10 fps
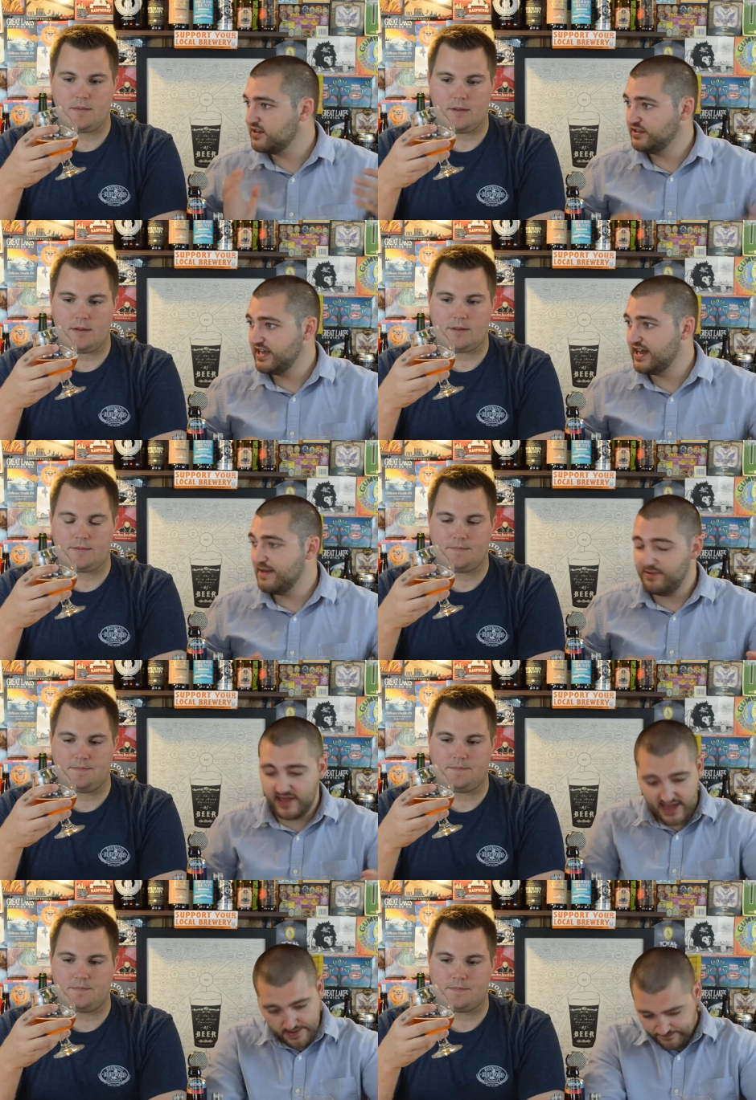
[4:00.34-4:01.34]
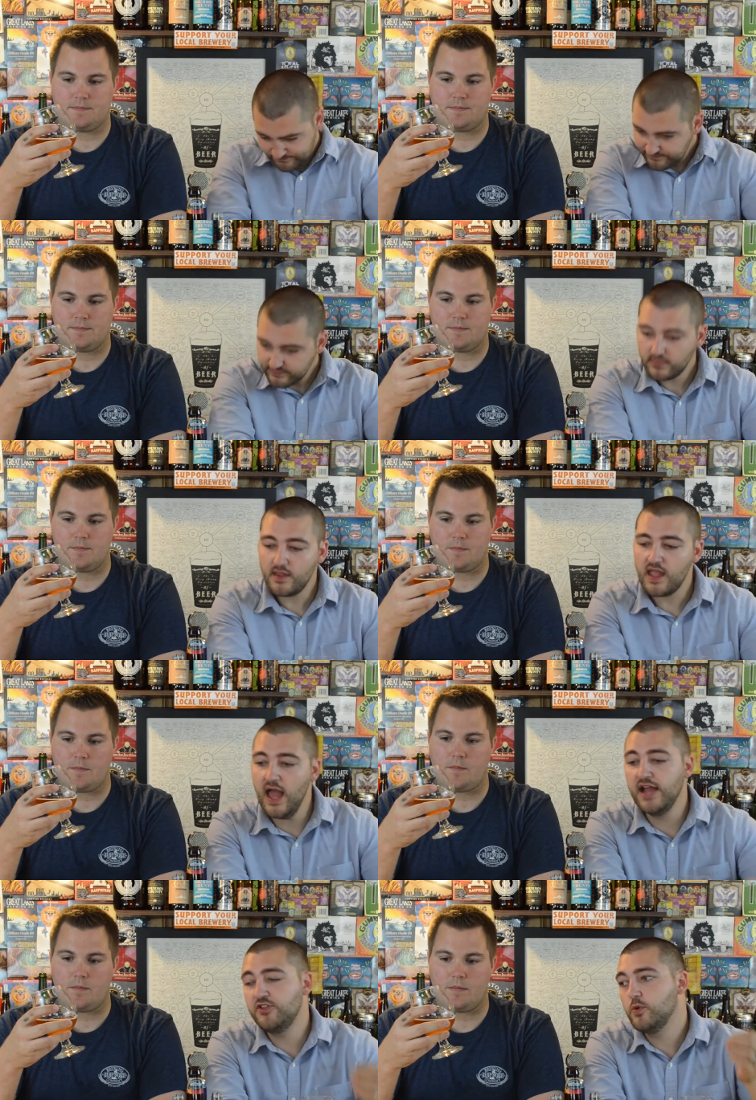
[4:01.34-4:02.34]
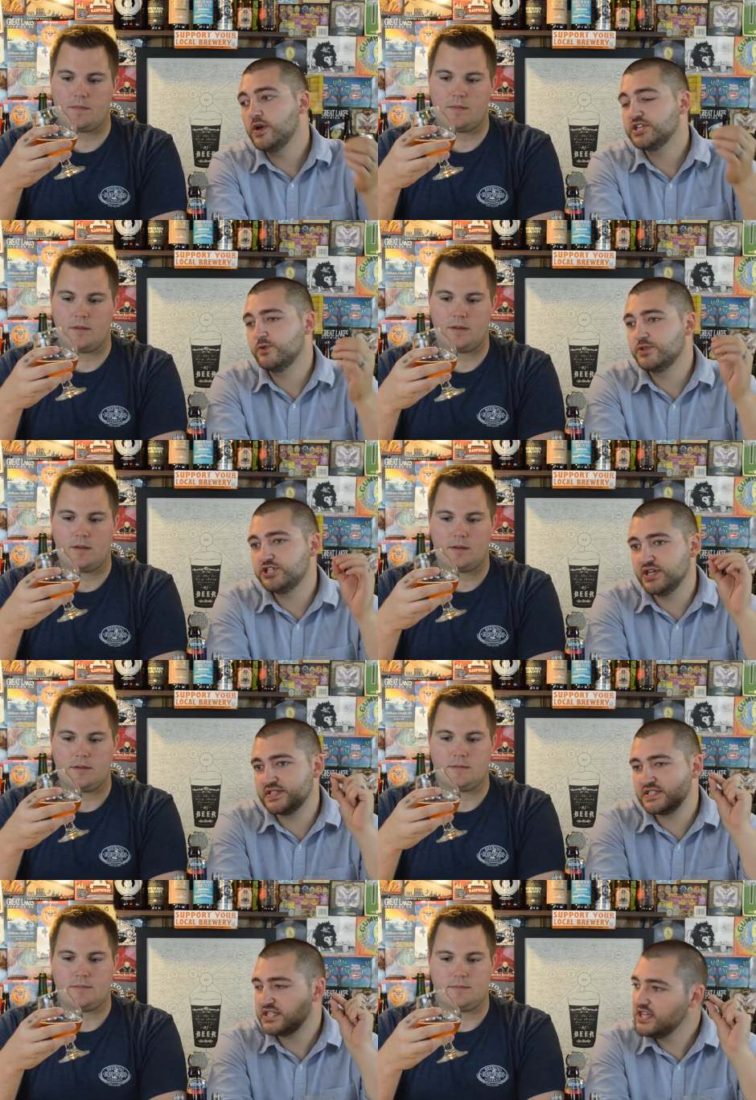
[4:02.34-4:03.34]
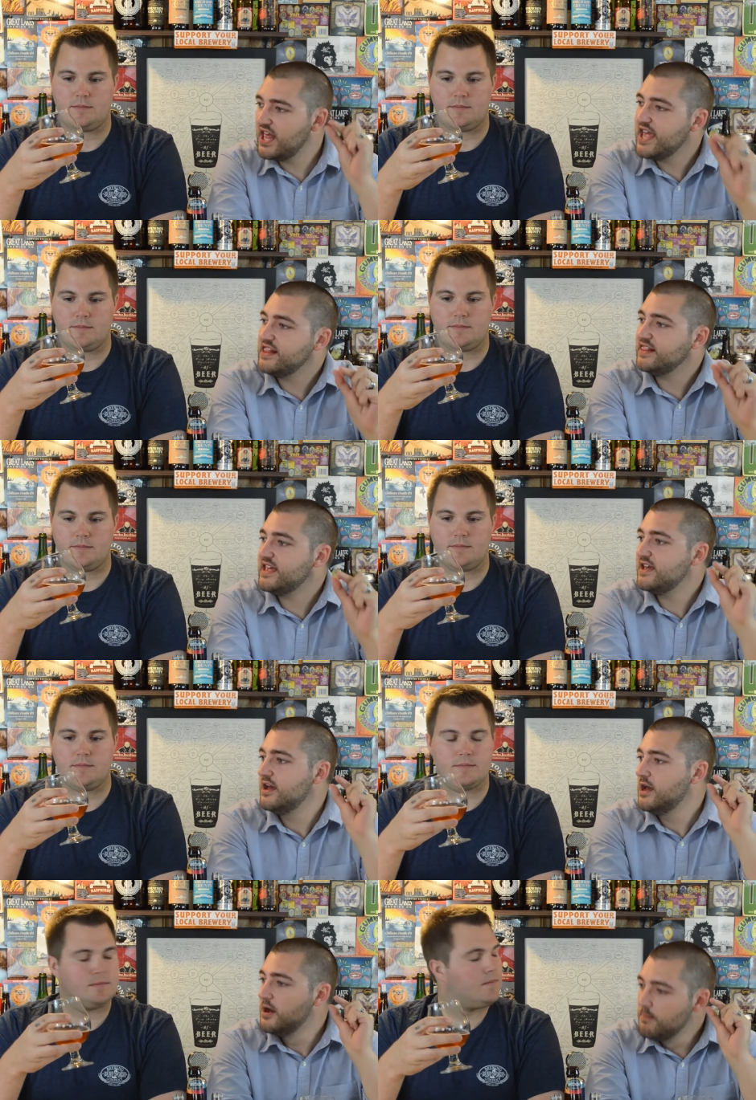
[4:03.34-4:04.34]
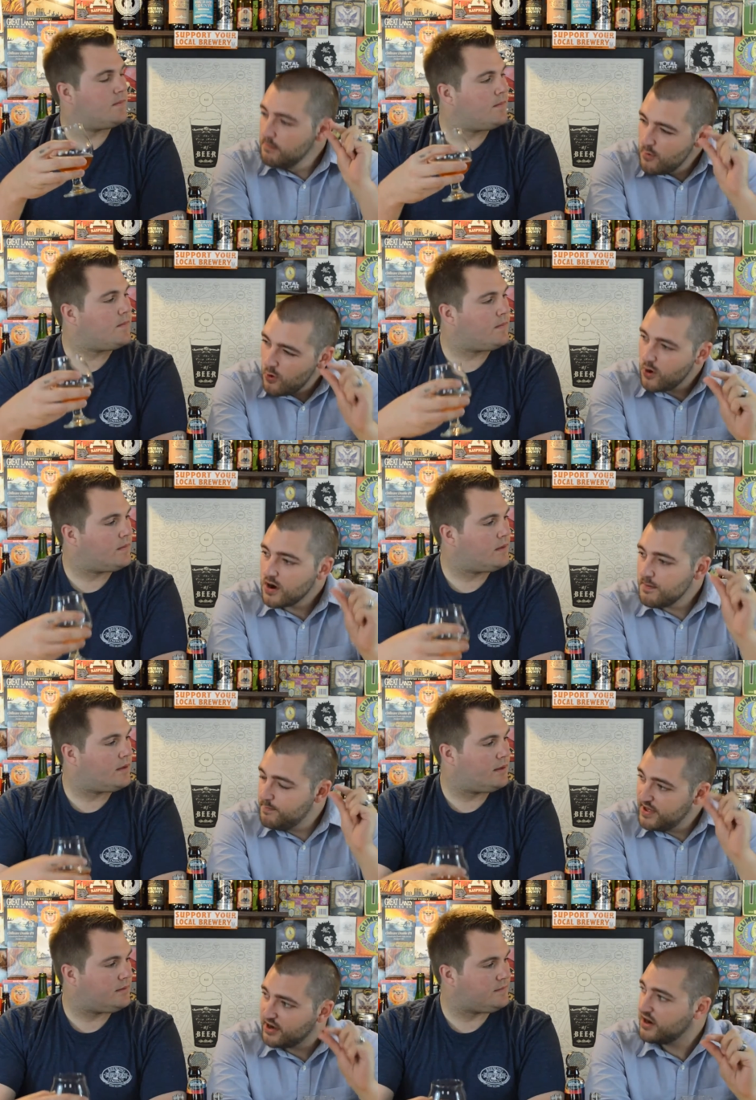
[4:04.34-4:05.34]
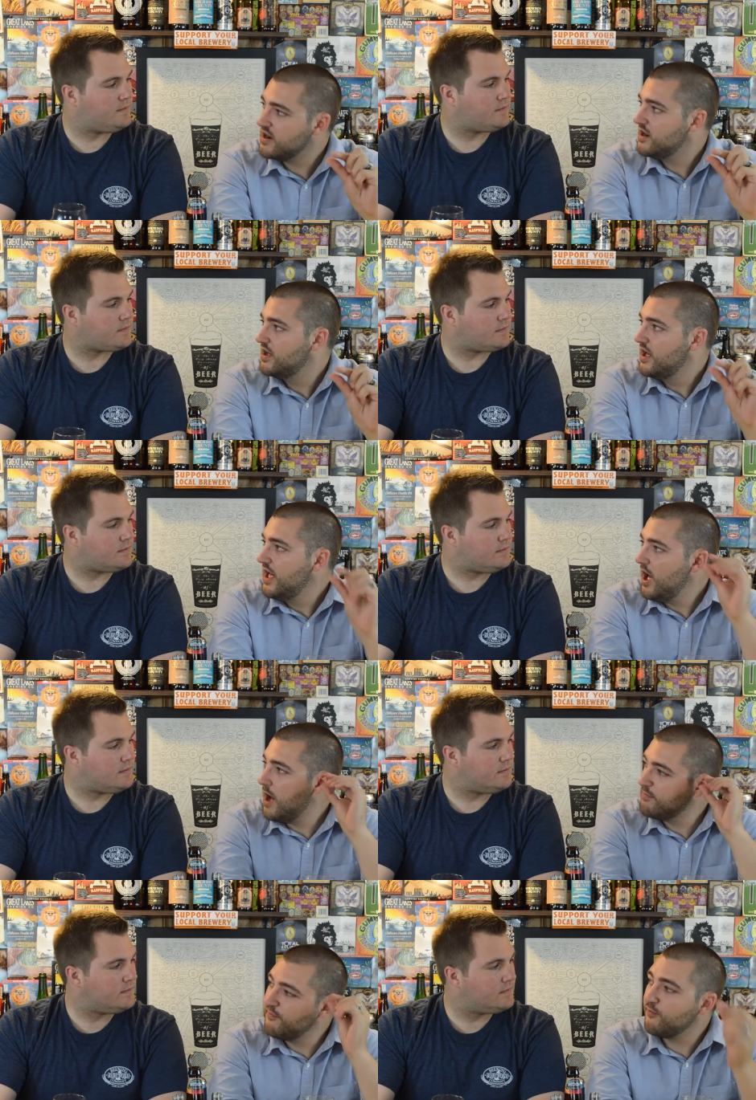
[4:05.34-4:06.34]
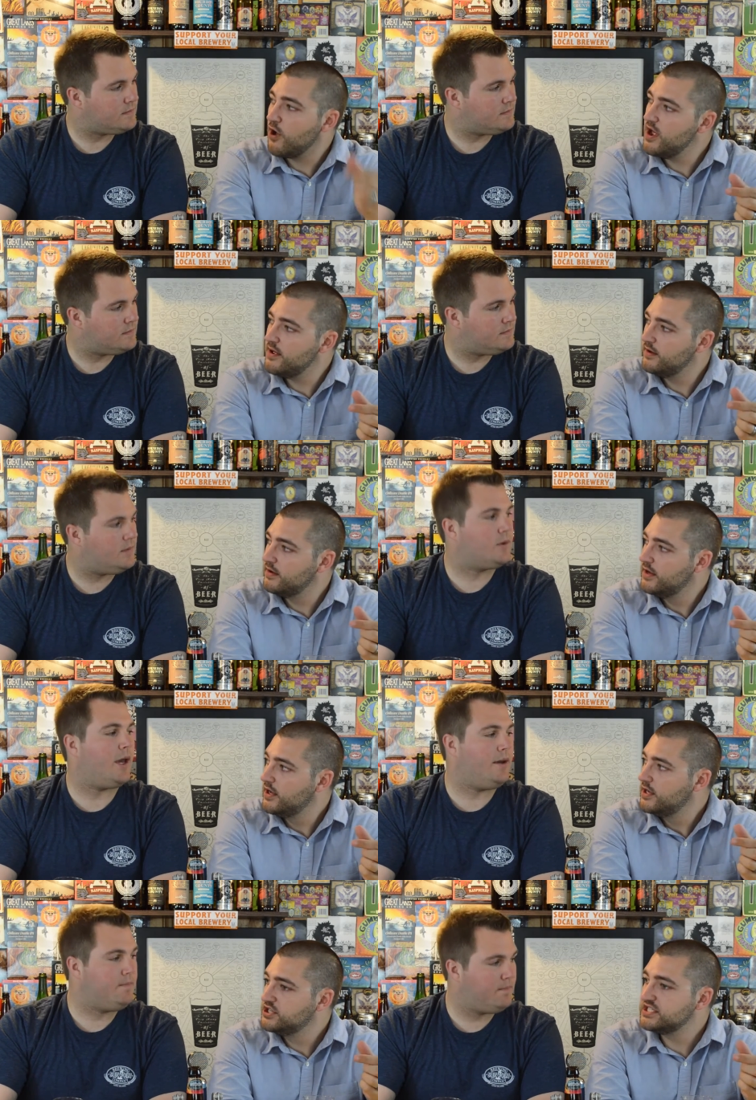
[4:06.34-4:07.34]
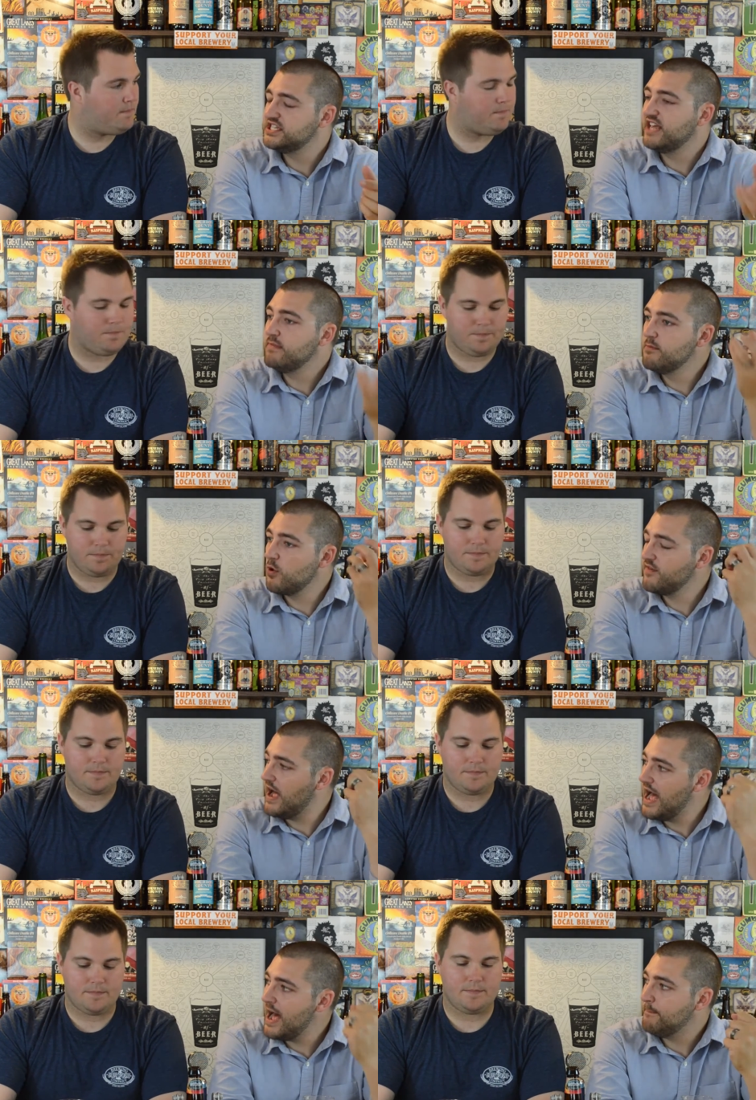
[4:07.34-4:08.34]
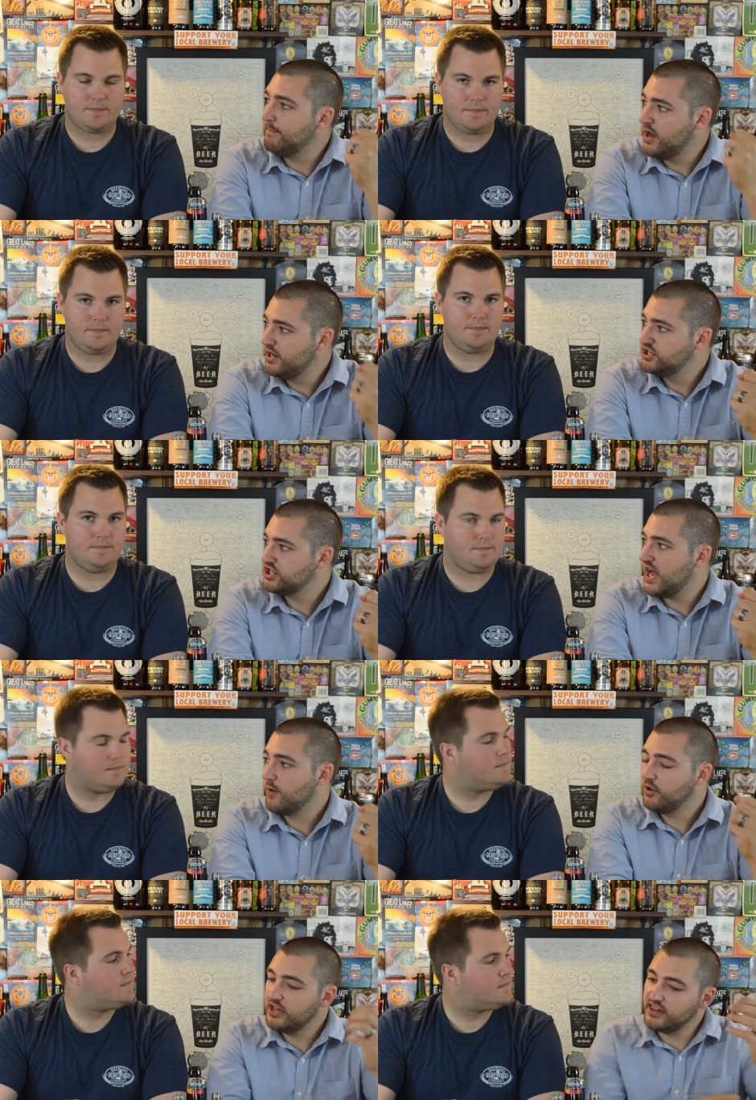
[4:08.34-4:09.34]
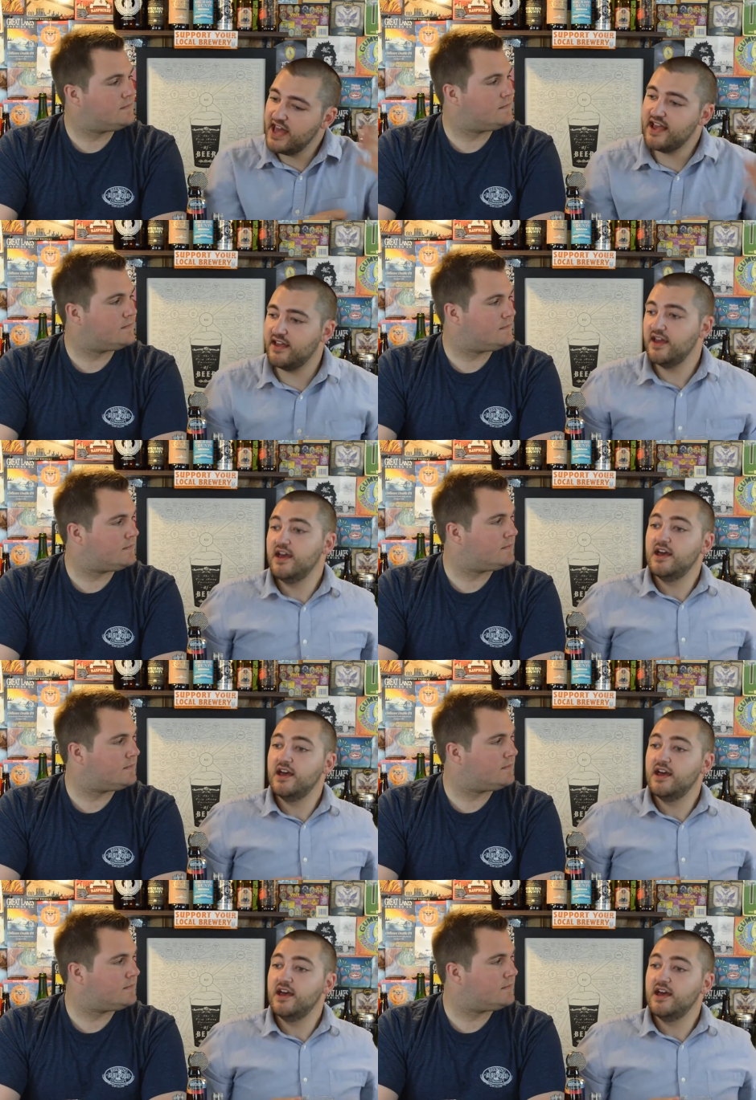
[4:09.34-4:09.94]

Speaker 1: clean IPA. I do wish it was just slightly more bitter up front. Okay. Just to give me more of a hot punch. I really like